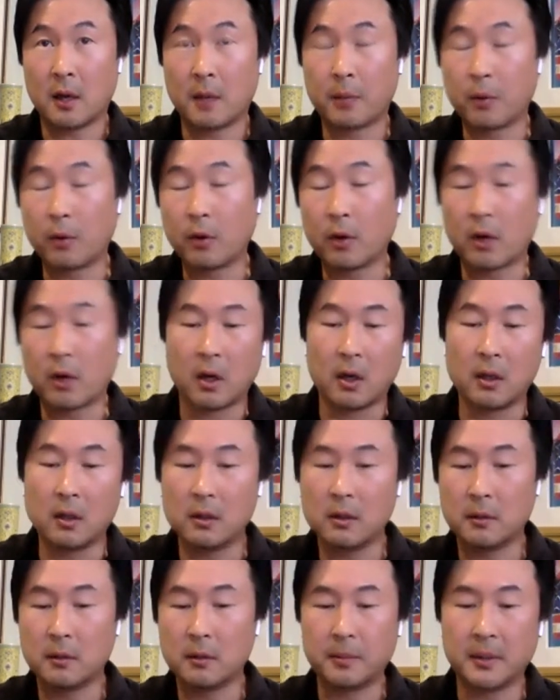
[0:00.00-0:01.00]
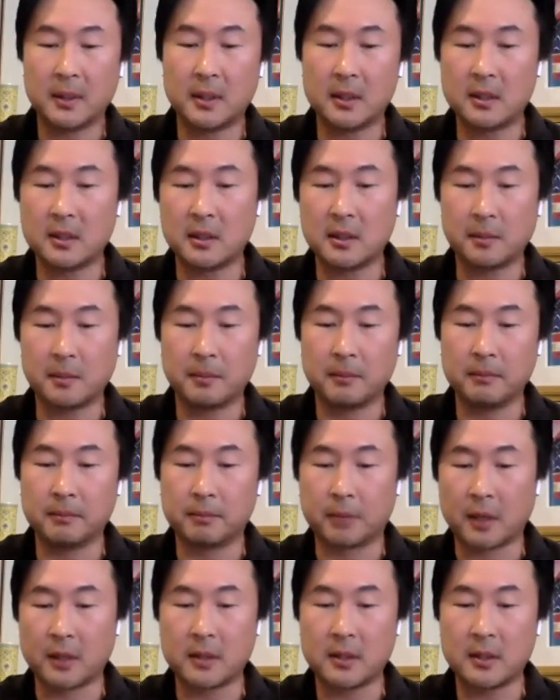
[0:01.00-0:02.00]
our protocol, BTC
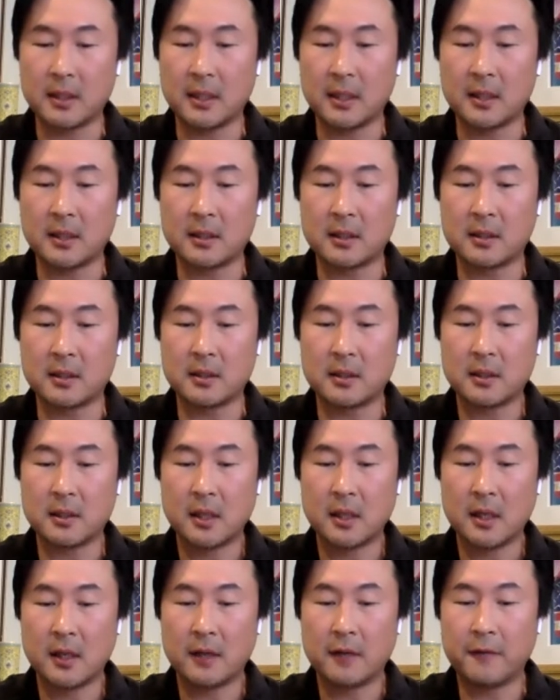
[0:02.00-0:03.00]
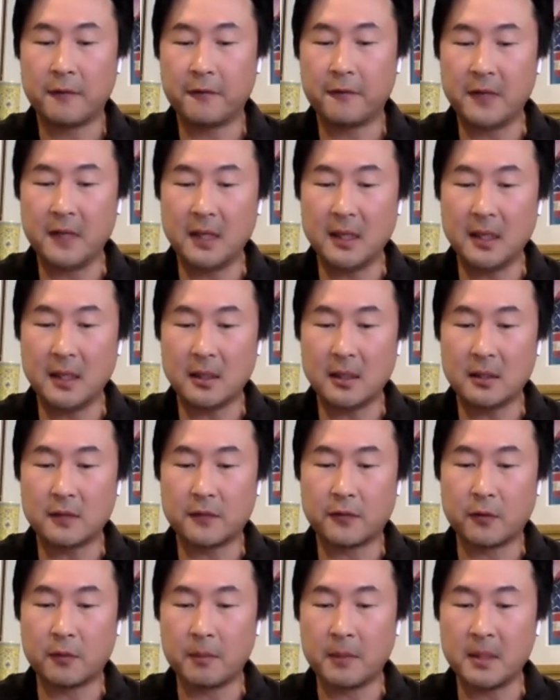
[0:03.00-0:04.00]
Proxy, it's the fees
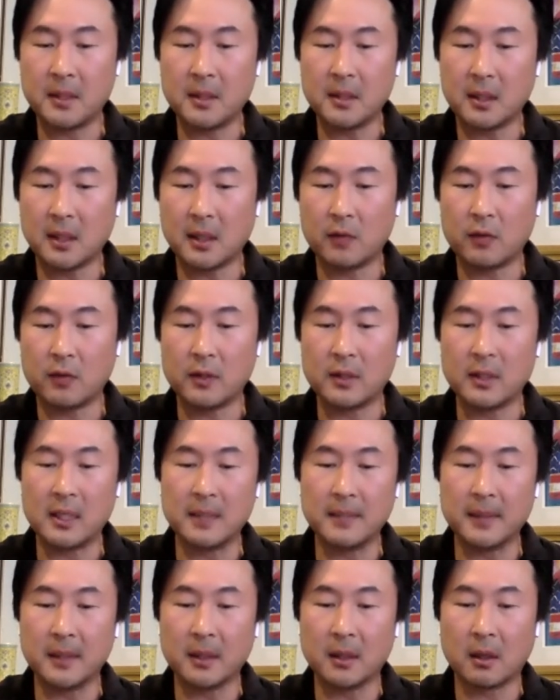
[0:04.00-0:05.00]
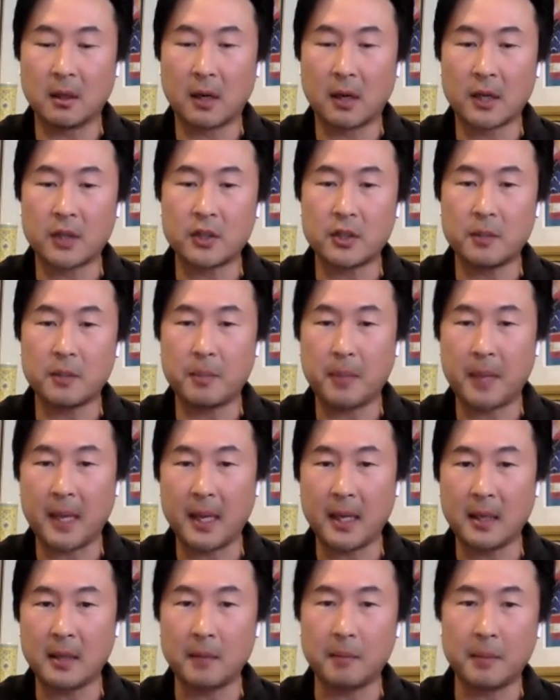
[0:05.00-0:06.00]
for minting and redeeming are actually
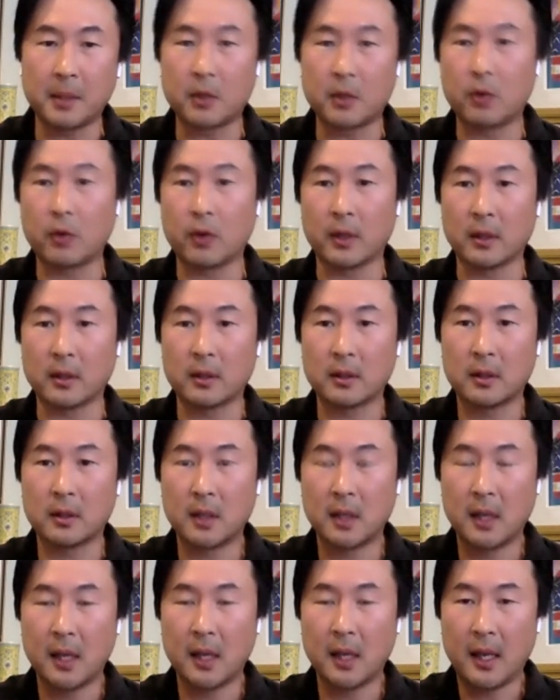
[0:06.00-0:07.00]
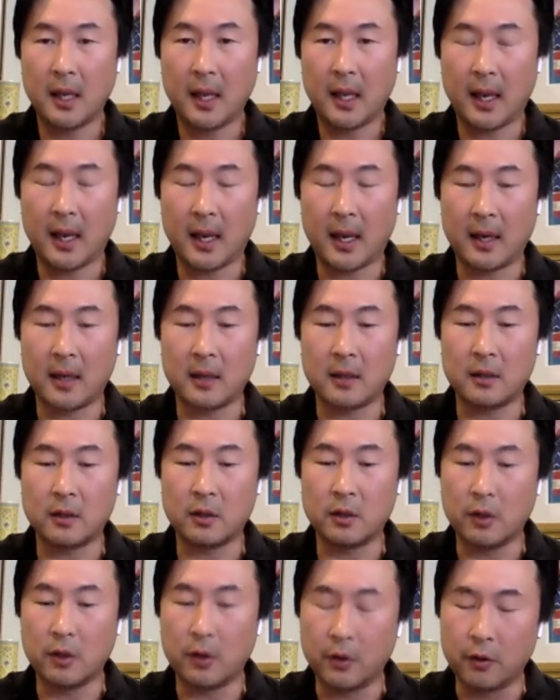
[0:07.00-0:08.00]
paid in Bitcoin.
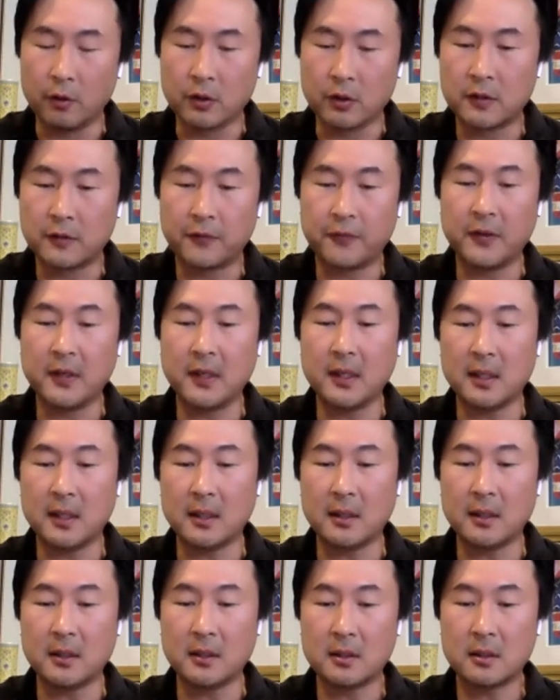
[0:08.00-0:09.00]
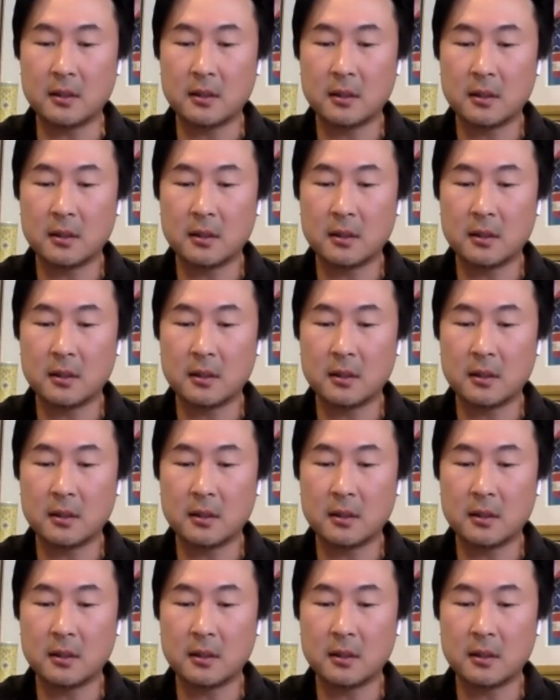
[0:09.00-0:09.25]
And those fees